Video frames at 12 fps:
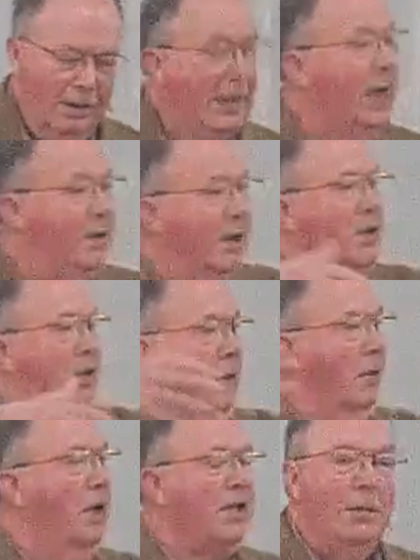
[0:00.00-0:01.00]
not just
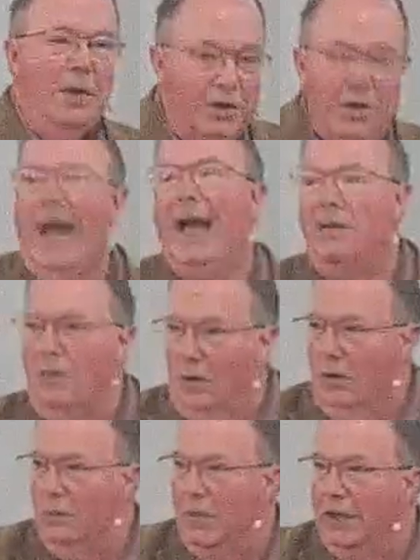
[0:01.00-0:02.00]
the rest of what John
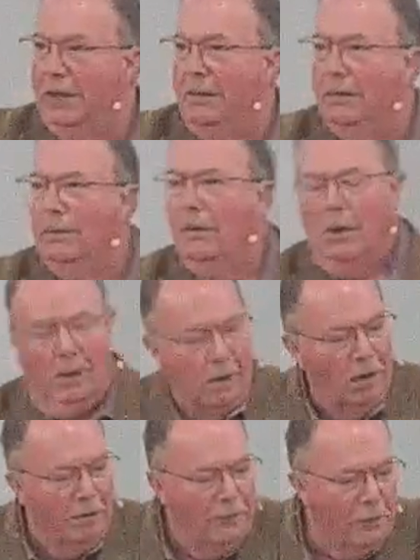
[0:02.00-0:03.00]
wrote, but
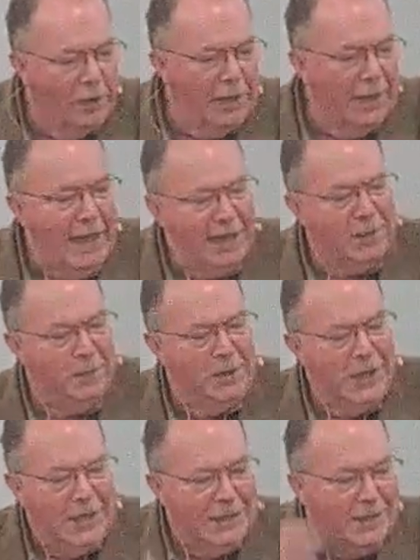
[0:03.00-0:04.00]
all four of the
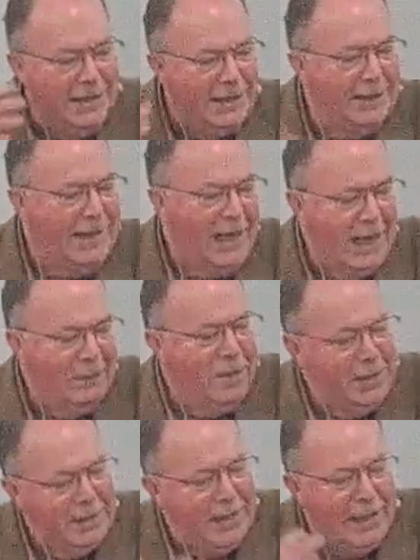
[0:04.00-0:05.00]
Gospels. He is the same
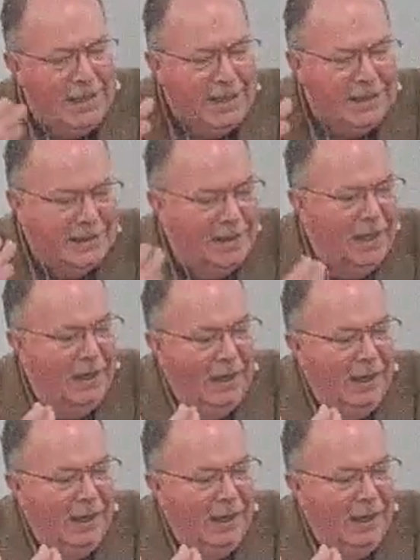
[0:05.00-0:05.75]
as he is